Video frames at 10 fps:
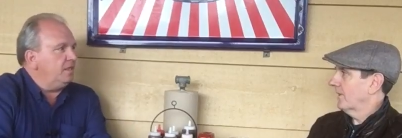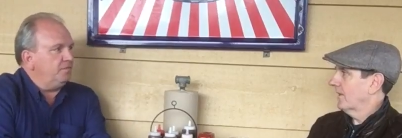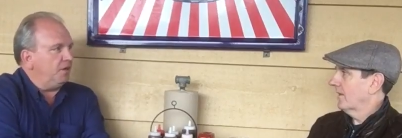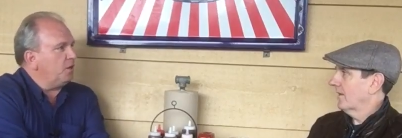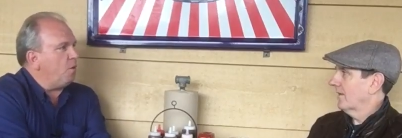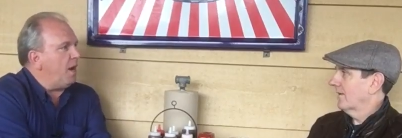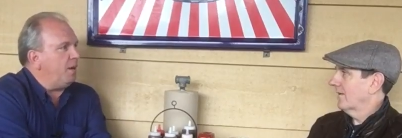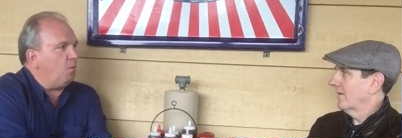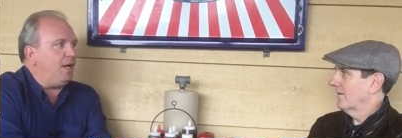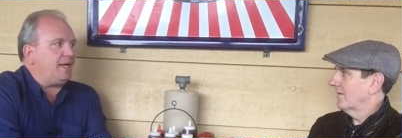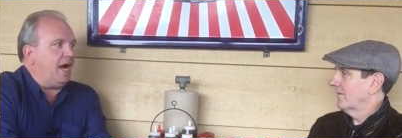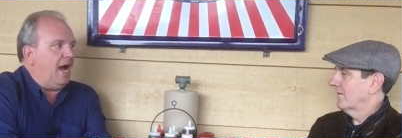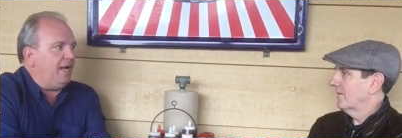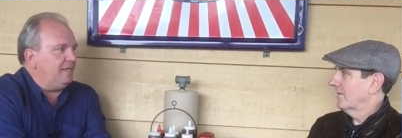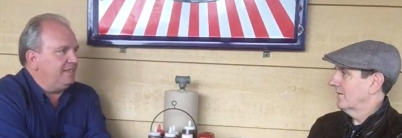Speaker 1: very quiet white
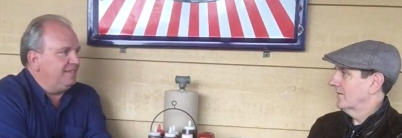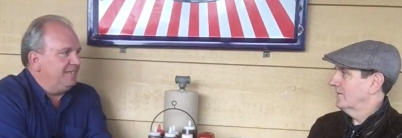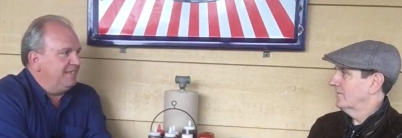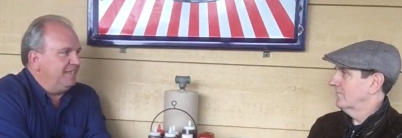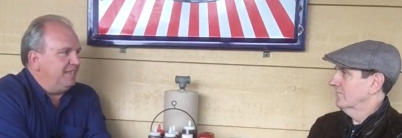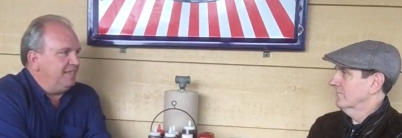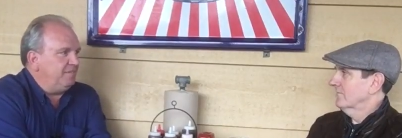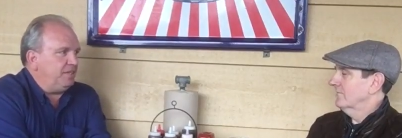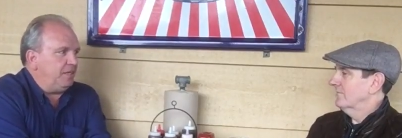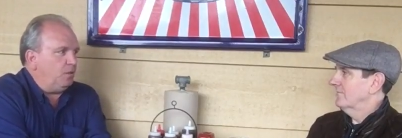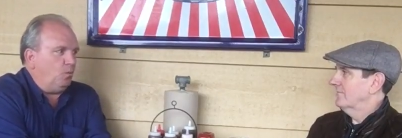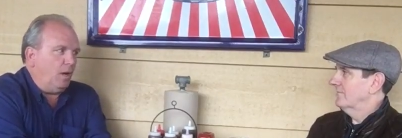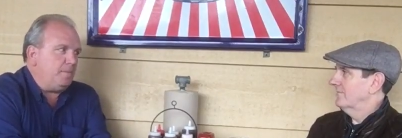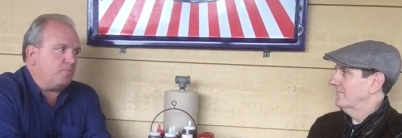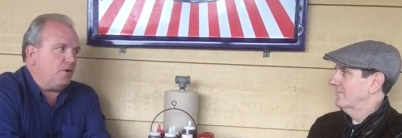guy, living in
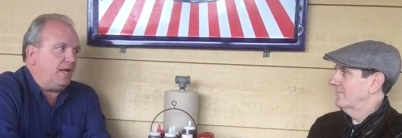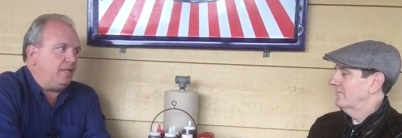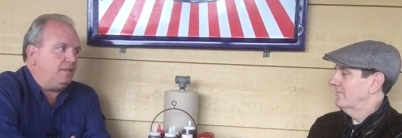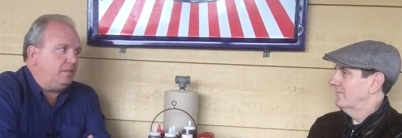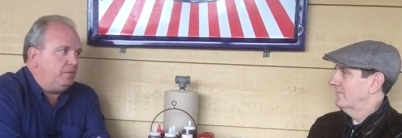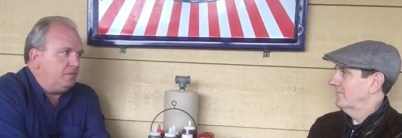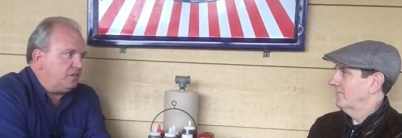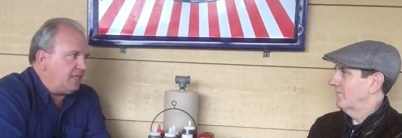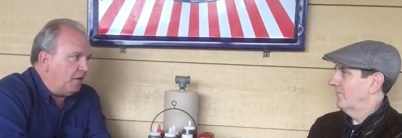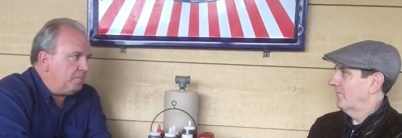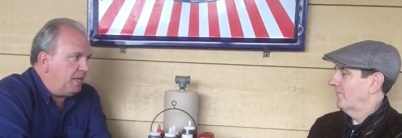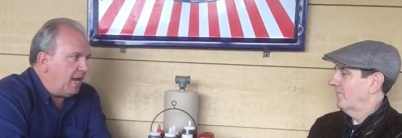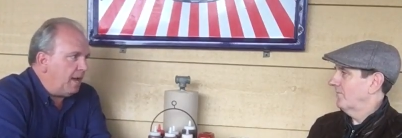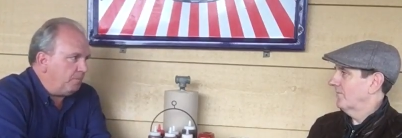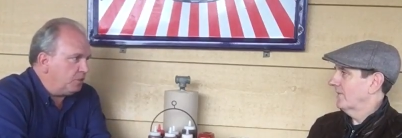white bread South
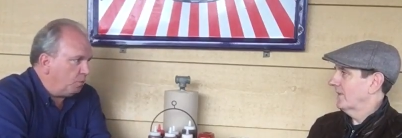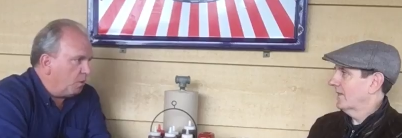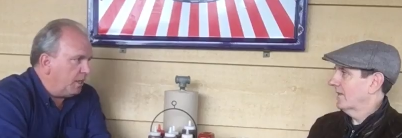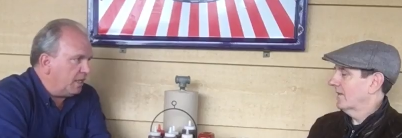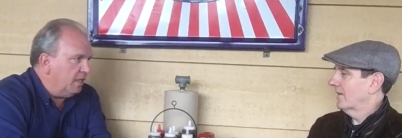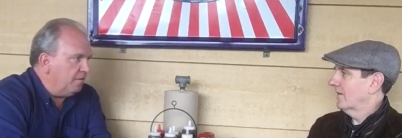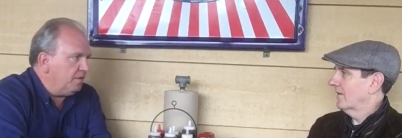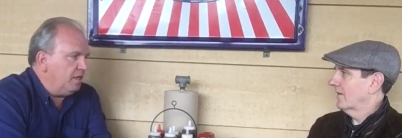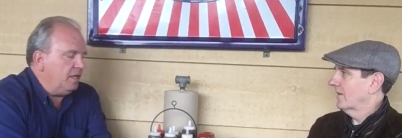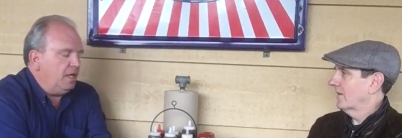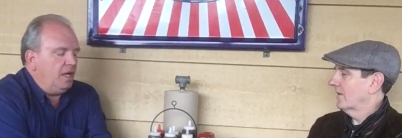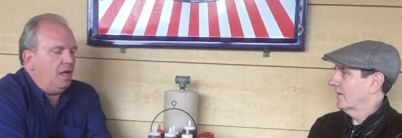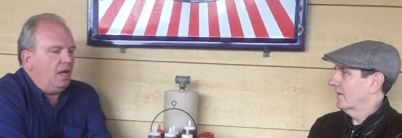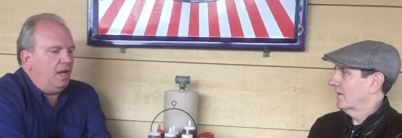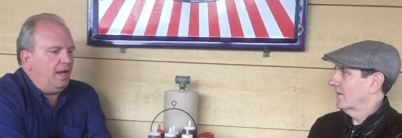Minneapolis where we live,
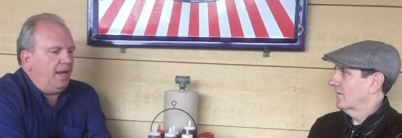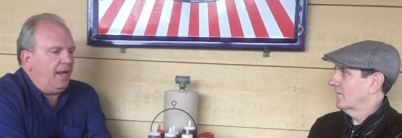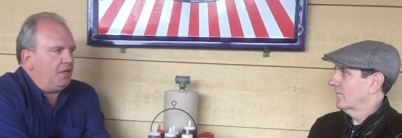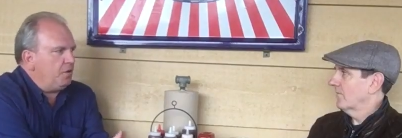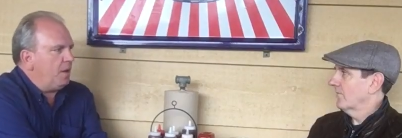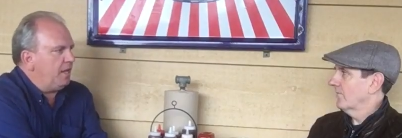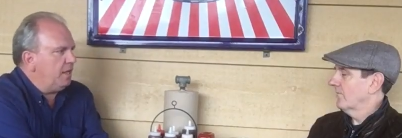and you end